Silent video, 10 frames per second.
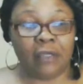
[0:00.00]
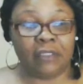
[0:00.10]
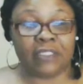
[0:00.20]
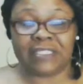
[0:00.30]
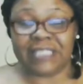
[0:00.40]

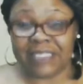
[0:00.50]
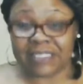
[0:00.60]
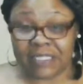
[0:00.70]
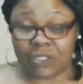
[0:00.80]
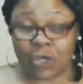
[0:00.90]
its
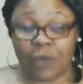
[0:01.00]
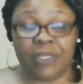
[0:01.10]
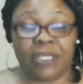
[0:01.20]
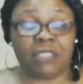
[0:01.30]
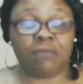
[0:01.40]
season has
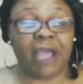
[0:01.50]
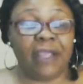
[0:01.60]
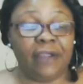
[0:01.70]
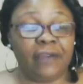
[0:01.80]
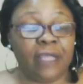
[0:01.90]
already
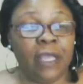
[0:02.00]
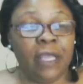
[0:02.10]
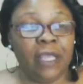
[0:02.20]
expired.